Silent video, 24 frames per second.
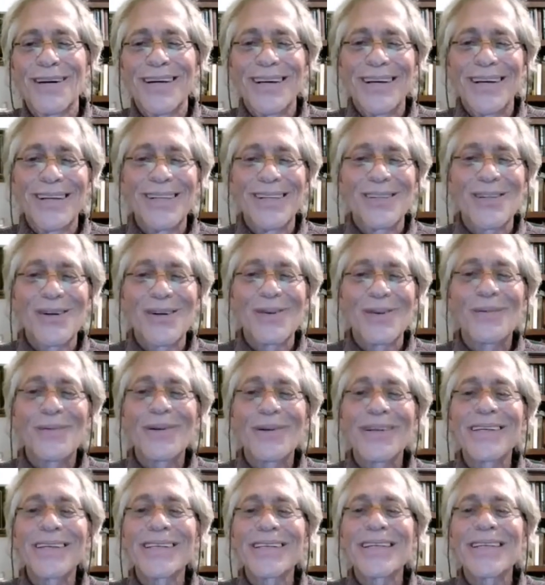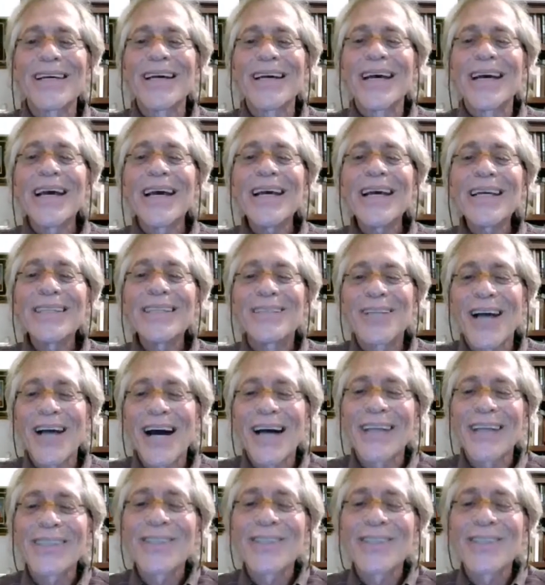So please. Hey, John,